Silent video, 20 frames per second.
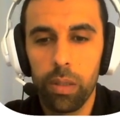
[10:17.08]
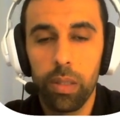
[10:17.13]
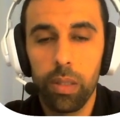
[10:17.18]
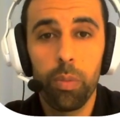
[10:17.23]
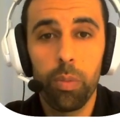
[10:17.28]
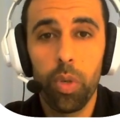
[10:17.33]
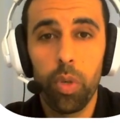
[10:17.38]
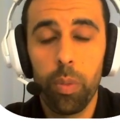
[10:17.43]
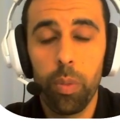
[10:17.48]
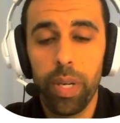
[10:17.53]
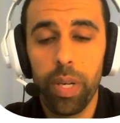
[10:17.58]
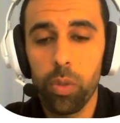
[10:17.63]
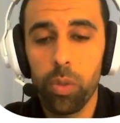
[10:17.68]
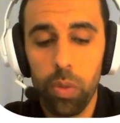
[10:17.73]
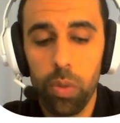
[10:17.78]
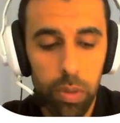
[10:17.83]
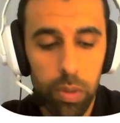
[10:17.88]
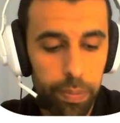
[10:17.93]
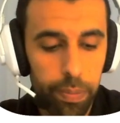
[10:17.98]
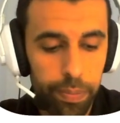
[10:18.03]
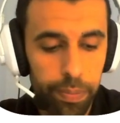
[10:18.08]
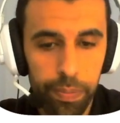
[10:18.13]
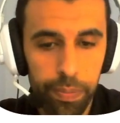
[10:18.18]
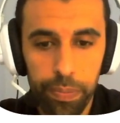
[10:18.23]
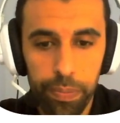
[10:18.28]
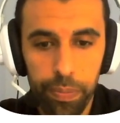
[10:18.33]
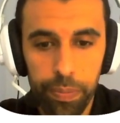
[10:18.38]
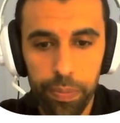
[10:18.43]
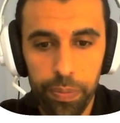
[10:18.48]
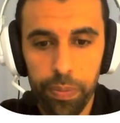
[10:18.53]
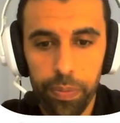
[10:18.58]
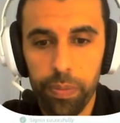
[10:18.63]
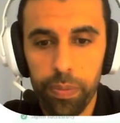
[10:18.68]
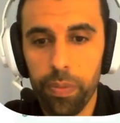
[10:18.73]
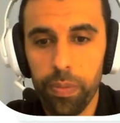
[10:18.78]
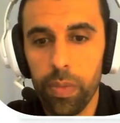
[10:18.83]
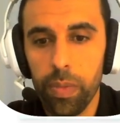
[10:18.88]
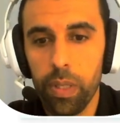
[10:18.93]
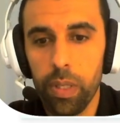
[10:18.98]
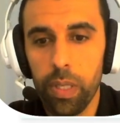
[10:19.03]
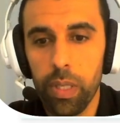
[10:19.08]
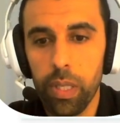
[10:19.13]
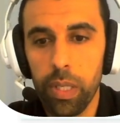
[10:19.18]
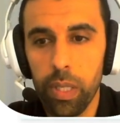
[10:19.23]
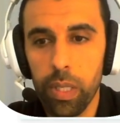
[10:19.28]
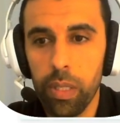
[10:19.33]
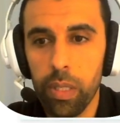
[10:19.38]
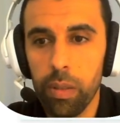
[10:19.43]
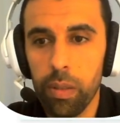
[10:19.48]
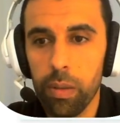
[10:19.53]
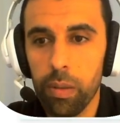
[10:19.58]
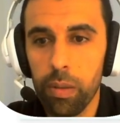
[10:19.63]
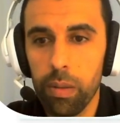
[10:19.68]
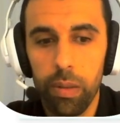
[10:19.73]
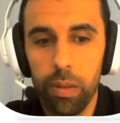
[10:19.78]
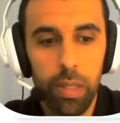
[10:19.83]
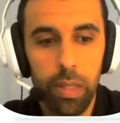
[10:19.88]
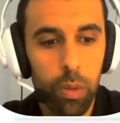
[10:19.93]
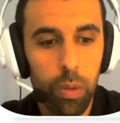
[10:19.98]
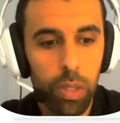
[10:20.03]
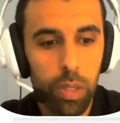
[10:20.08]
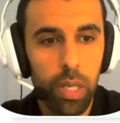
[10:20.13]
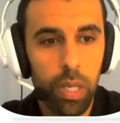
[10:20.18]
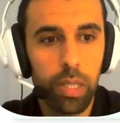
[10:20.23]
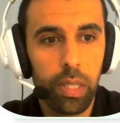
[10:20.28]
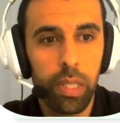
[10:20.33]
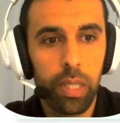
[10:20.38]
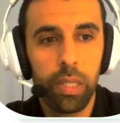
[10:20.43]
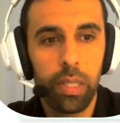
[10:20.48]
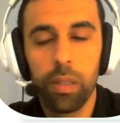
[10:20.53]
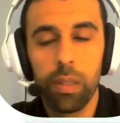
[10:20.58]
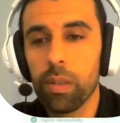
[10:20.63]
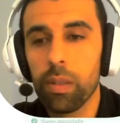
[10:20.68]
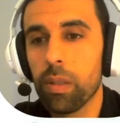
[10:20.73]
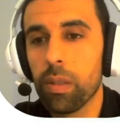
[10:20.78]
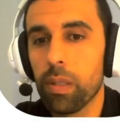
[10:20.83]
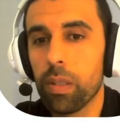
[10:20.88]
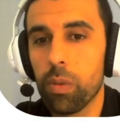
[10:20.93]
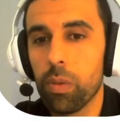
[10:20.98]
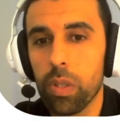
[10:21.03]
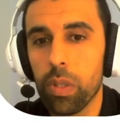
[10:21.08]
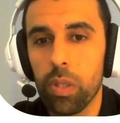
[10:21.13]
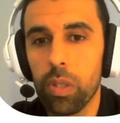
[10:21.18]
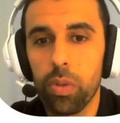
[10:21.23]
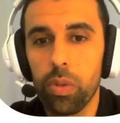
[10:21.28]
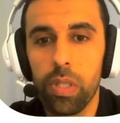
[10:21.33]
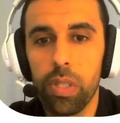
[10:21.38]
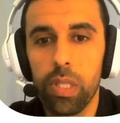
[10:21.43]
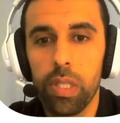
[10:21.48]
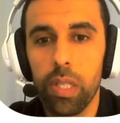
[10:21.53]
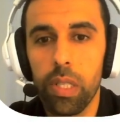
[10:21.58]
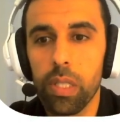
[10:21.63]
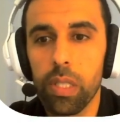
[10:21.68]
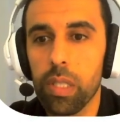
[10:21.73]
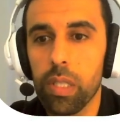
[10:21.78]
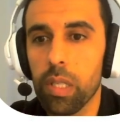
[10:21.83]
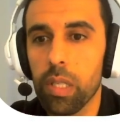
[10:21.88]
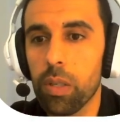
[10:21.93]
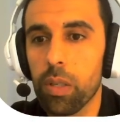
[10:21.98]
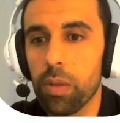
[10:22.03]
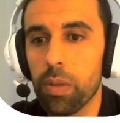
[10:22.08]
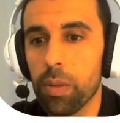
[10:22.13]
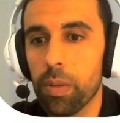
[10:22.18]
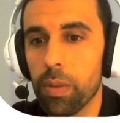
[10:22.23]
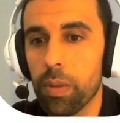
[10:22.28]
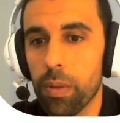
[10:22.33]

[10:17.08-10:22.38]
temporary password. Log in. Now we're logged in. We can go to settings here,